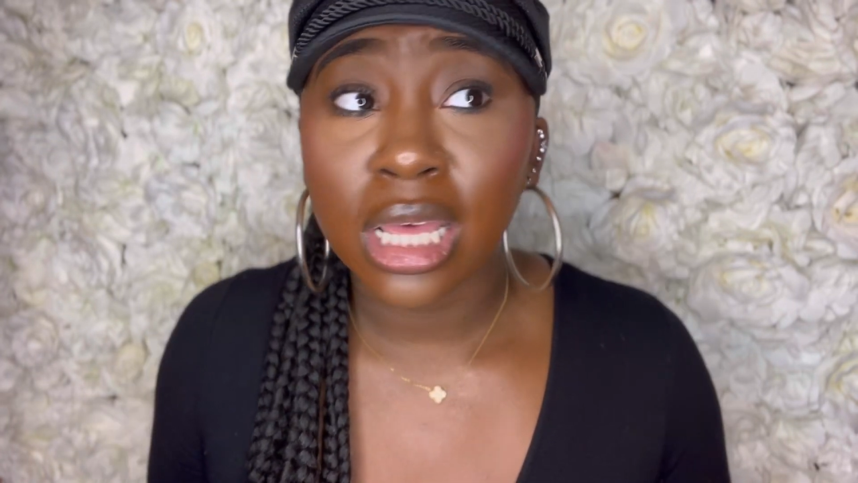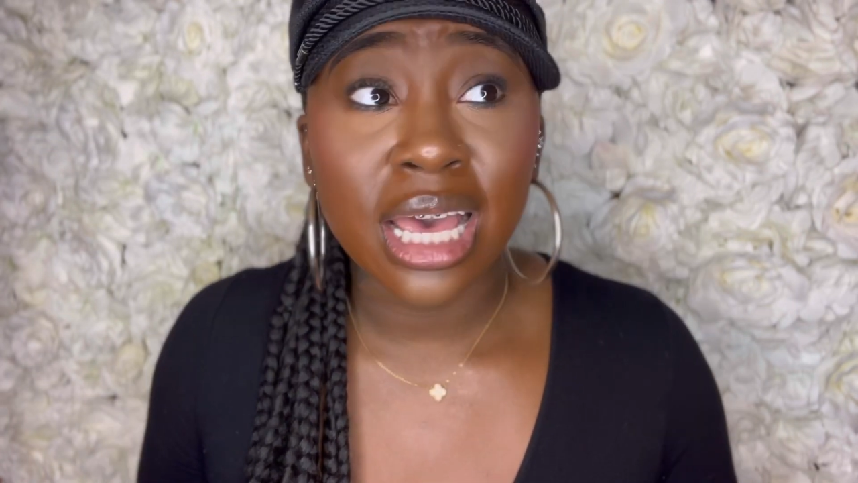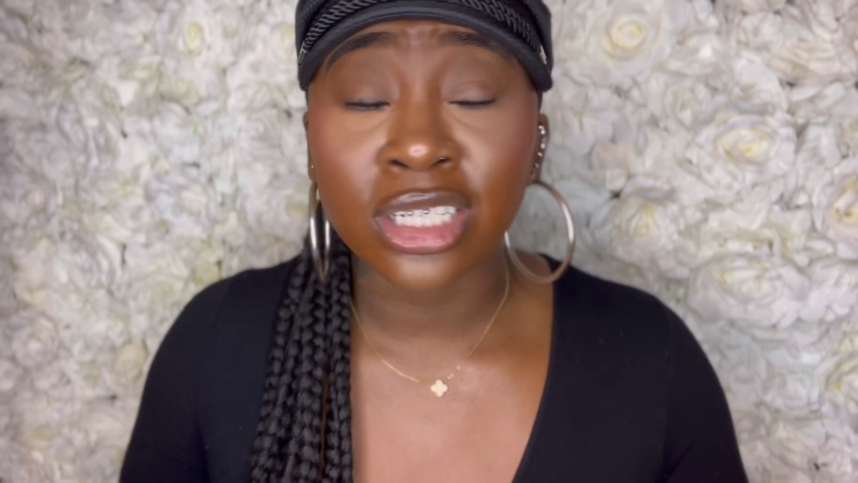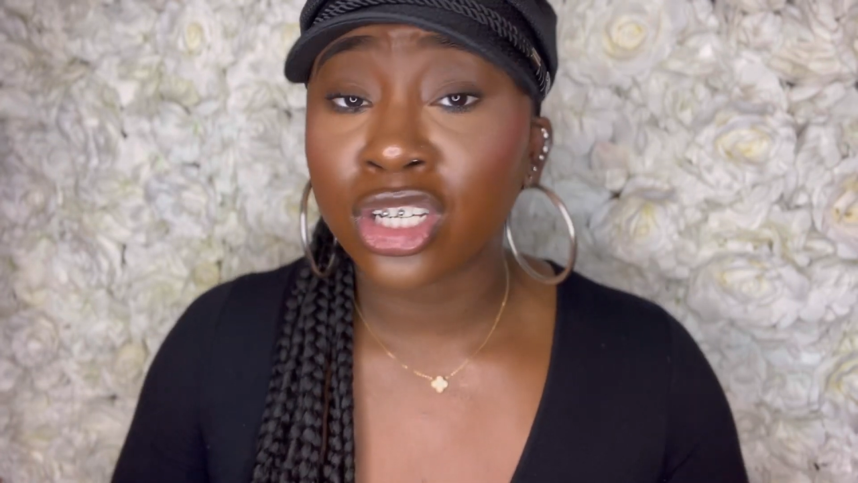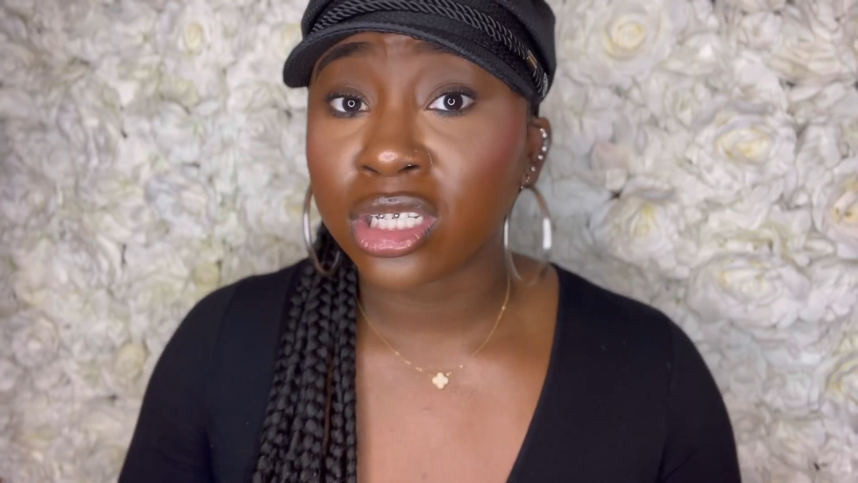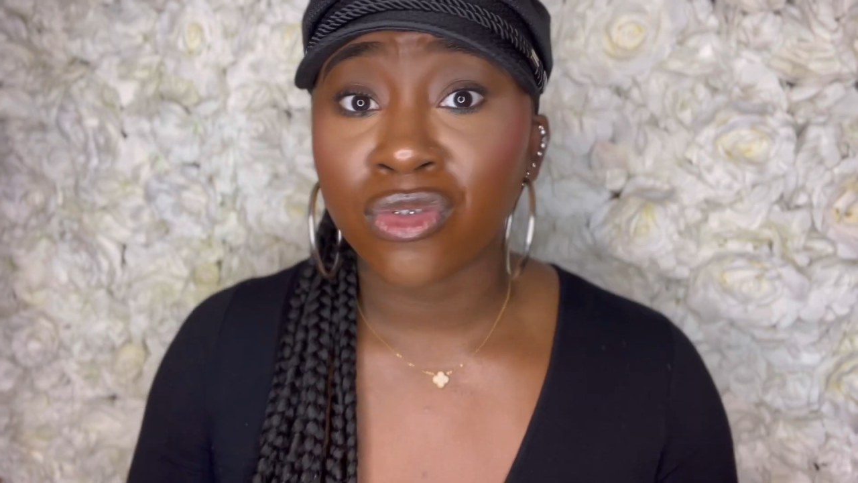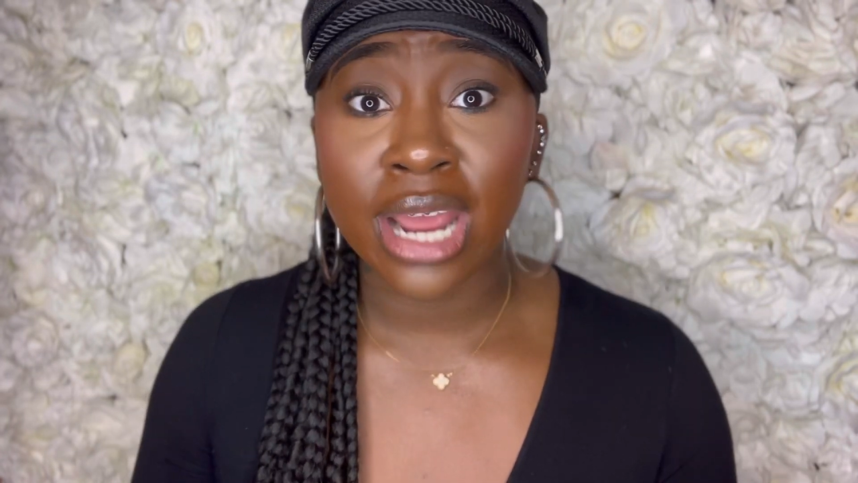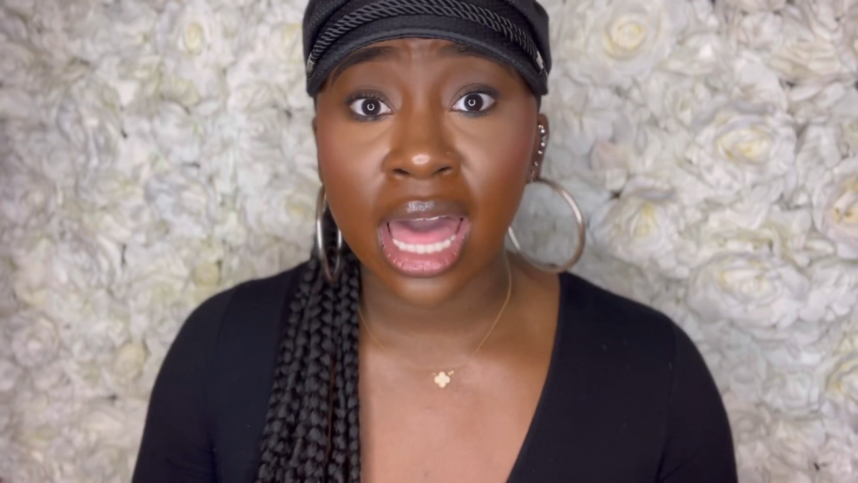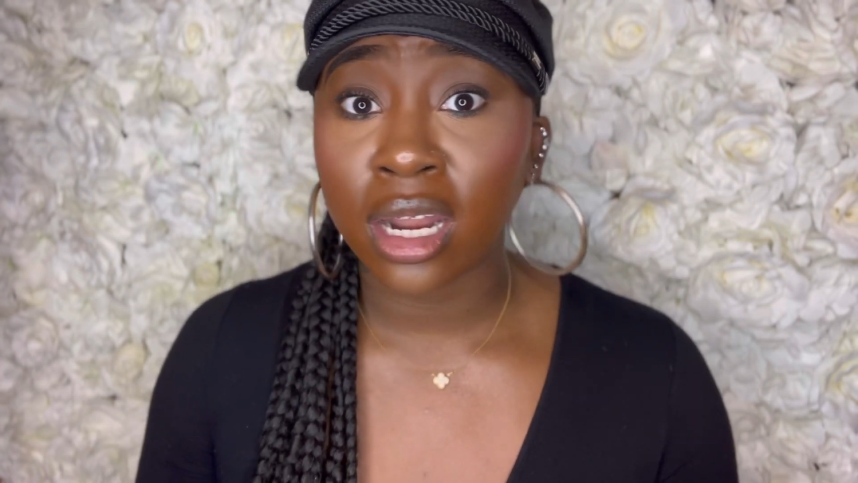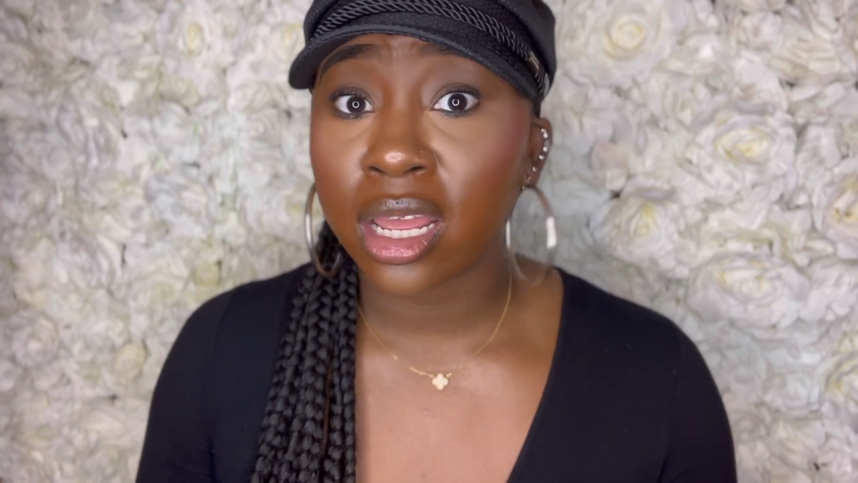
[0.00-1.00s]
It's just the
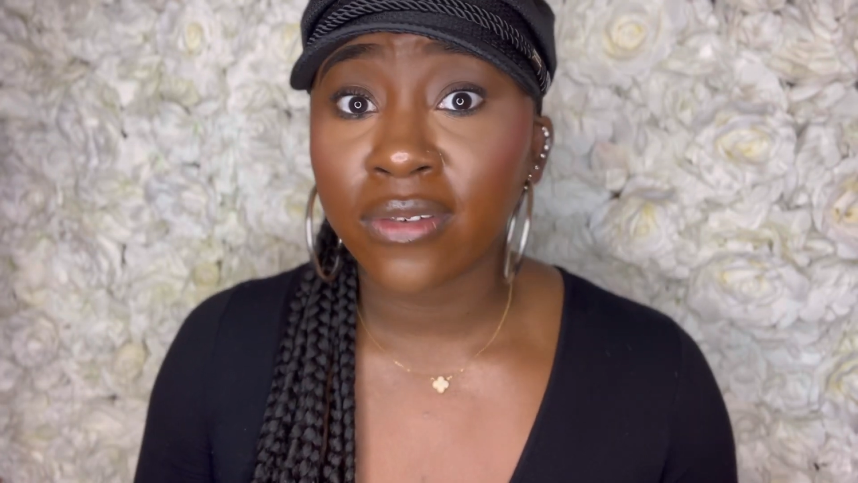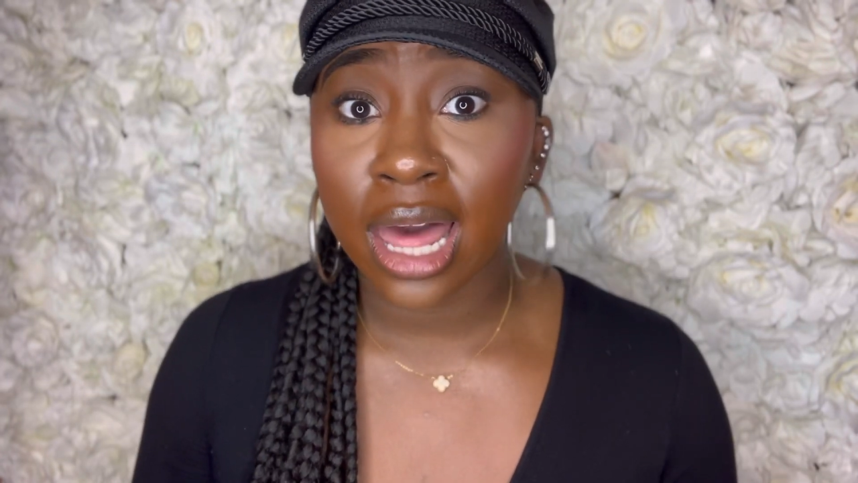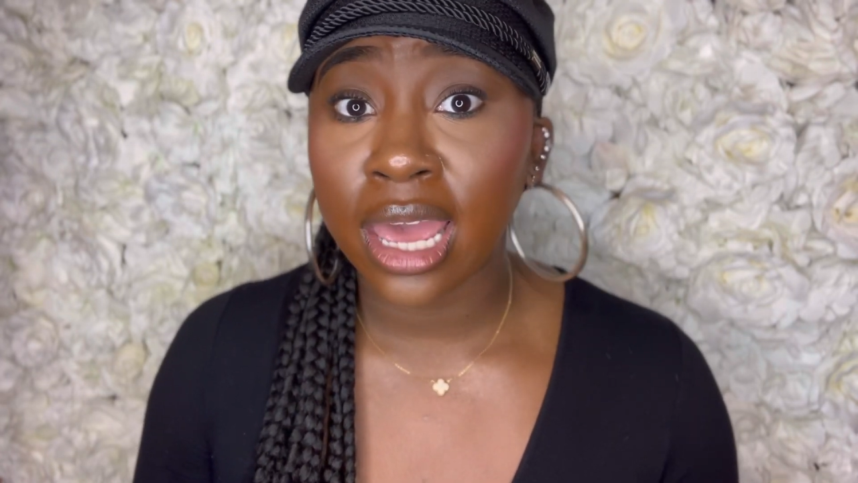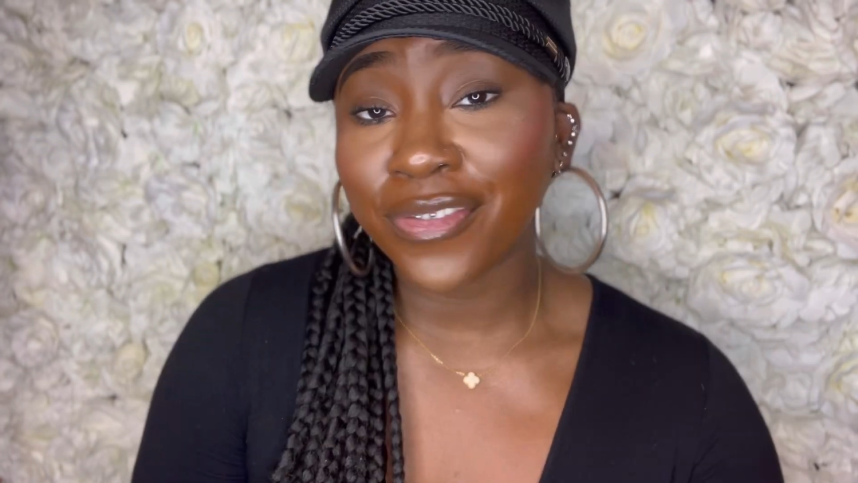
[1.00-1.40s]
reality of life.